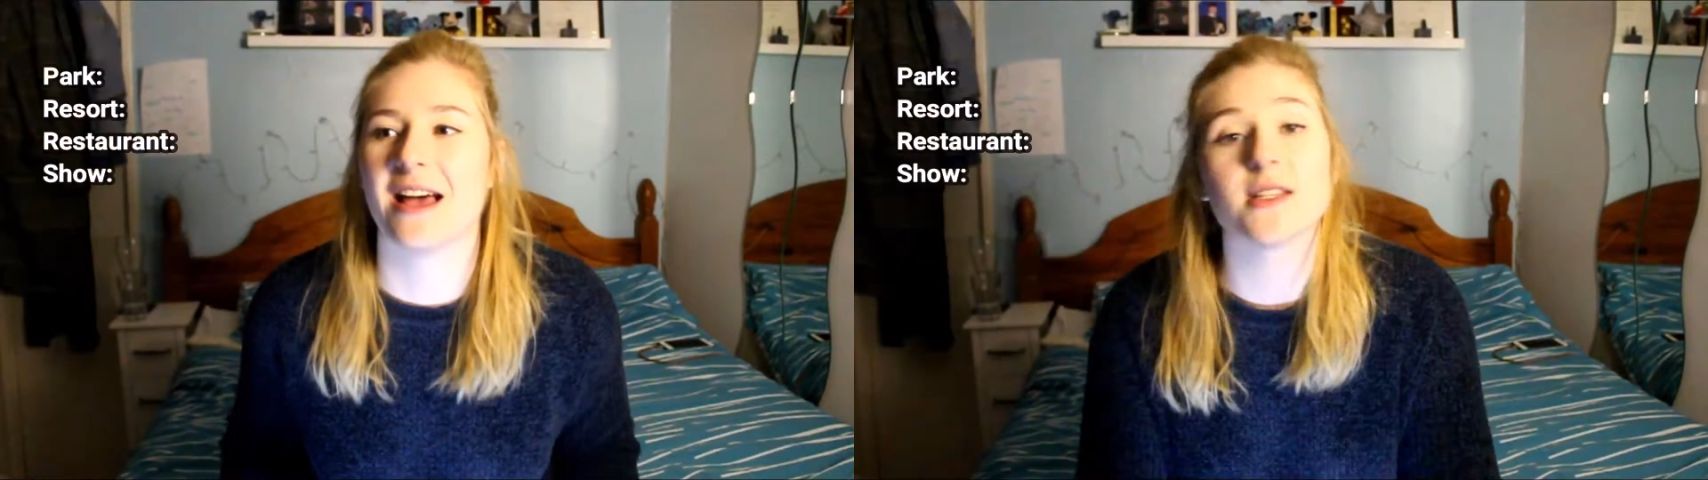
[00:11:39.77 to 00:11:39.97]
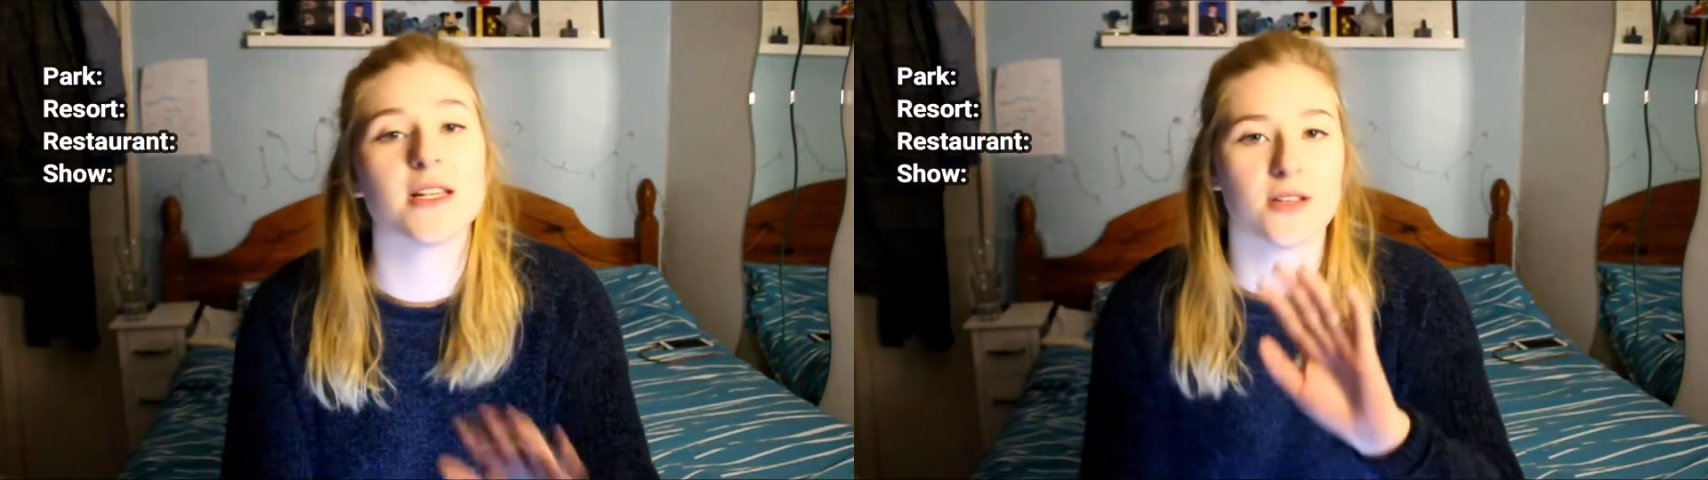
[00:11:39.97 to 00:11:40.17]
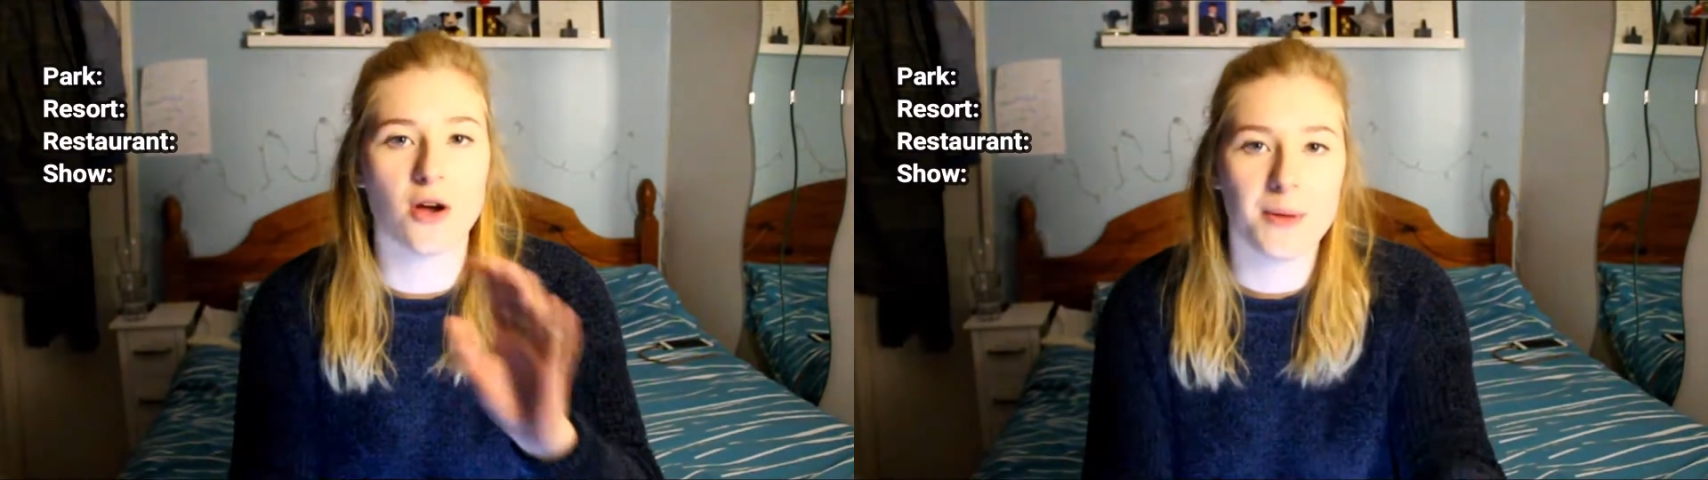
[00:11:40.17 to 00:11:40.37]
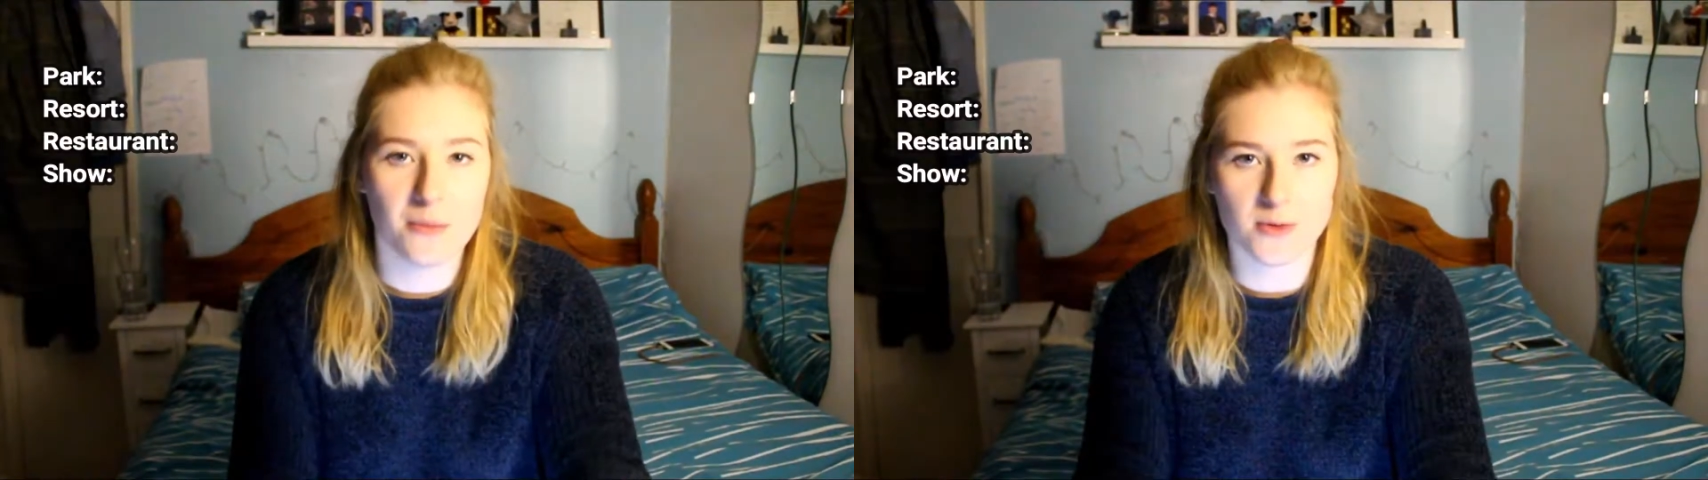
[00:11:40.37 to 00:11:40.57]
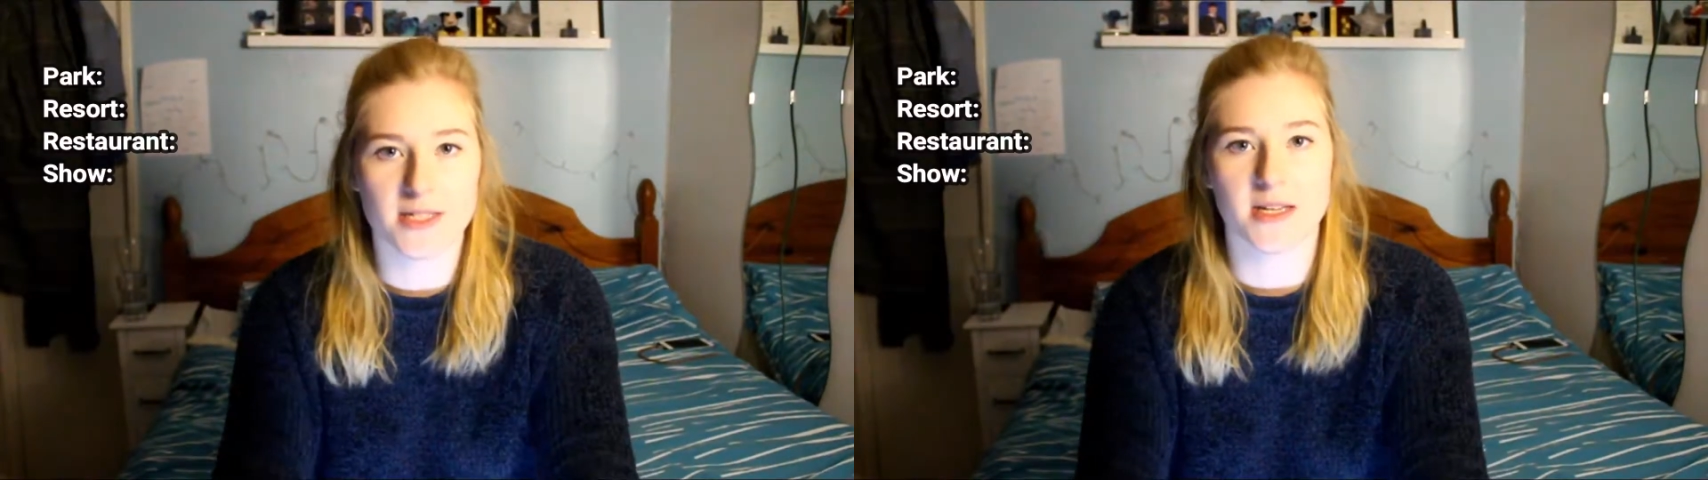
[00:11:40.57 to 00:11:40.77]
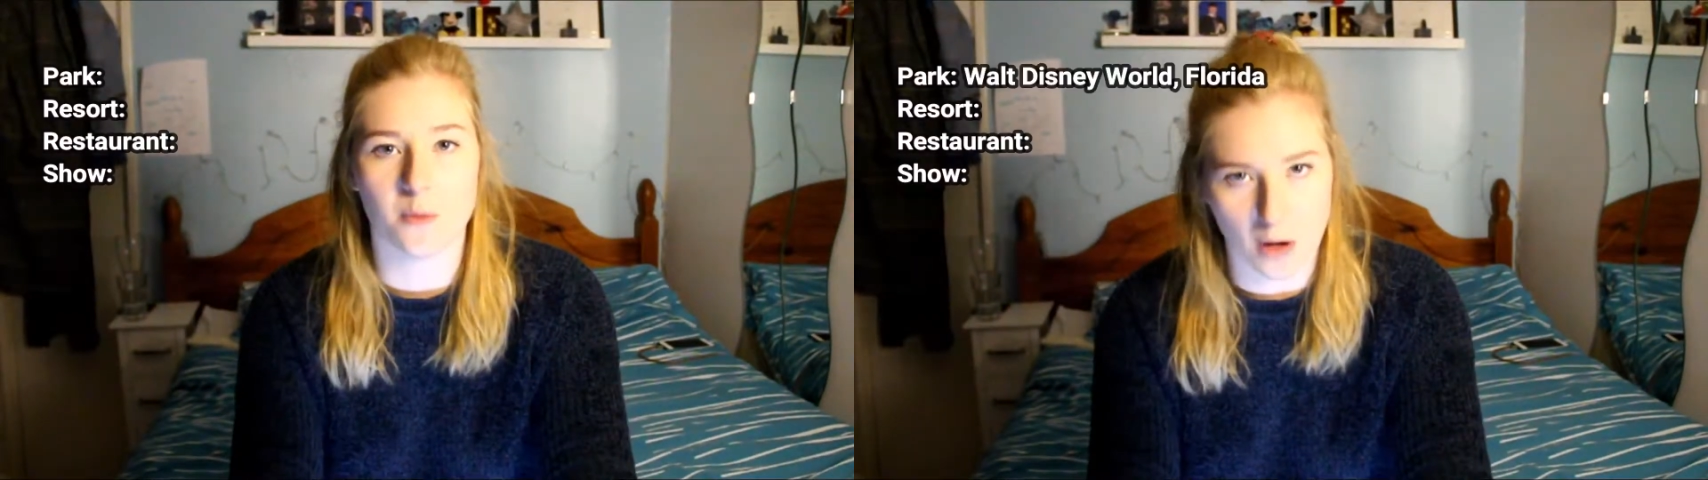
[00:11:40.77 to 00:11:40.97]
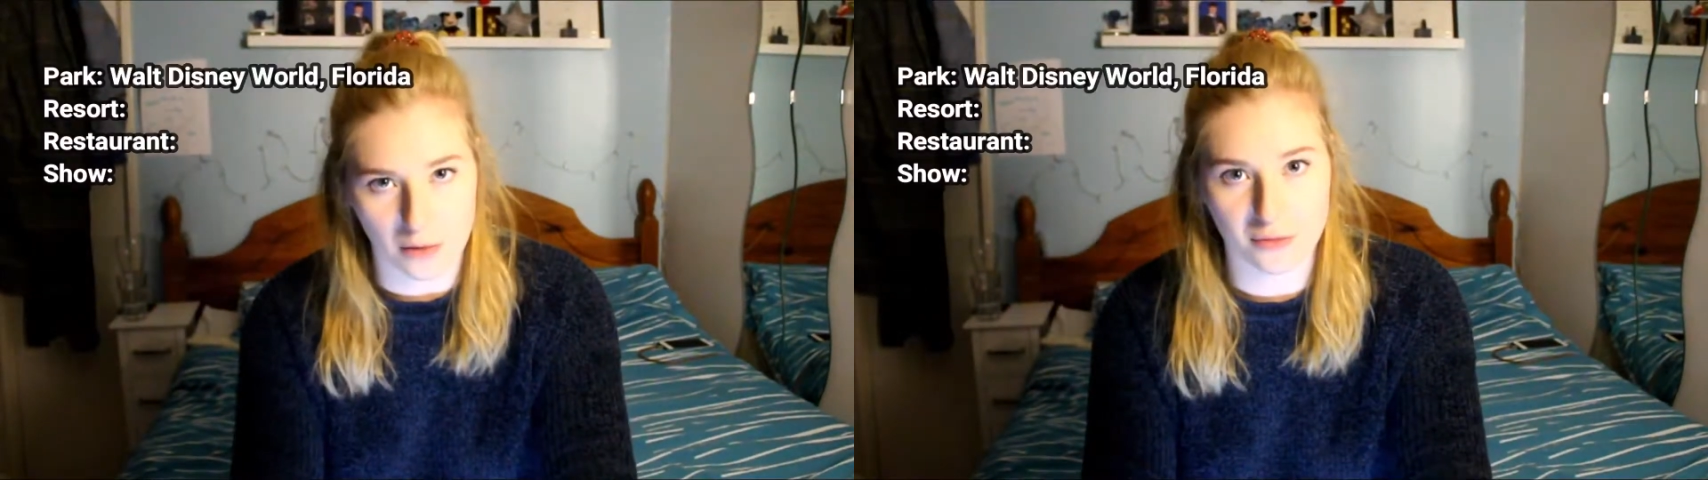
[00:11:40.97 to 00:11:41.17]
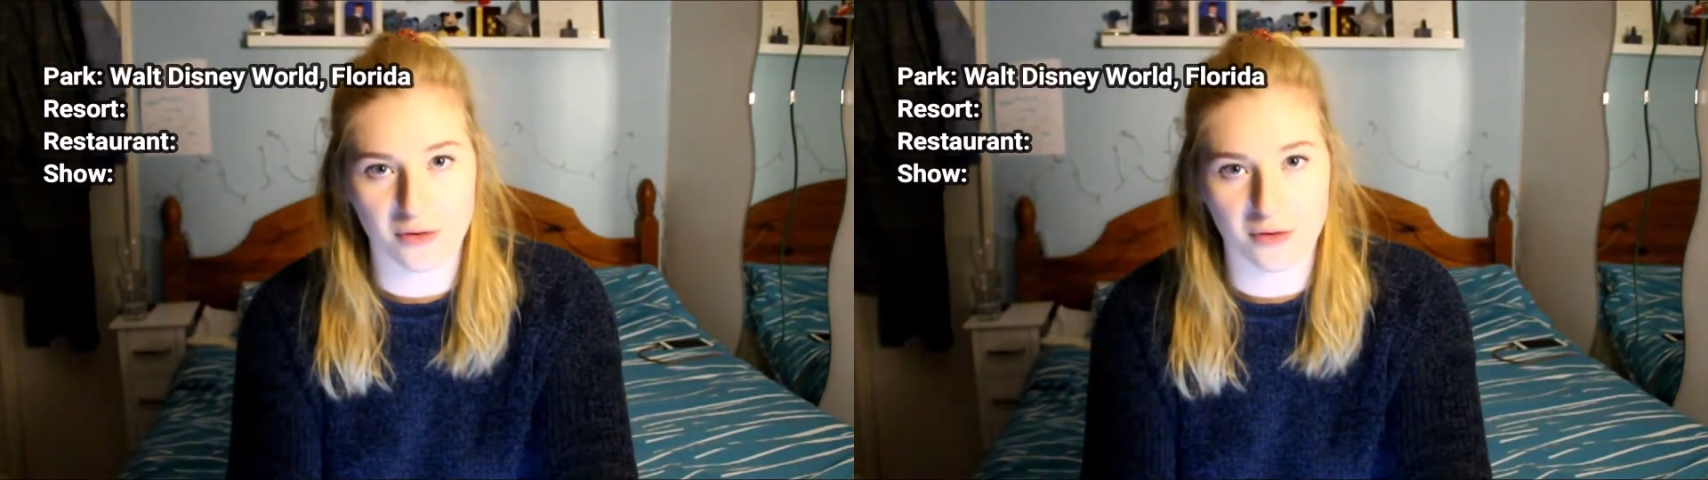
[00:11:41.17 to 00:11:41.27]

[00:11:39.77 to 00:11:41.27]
It's got to be Walt Disney World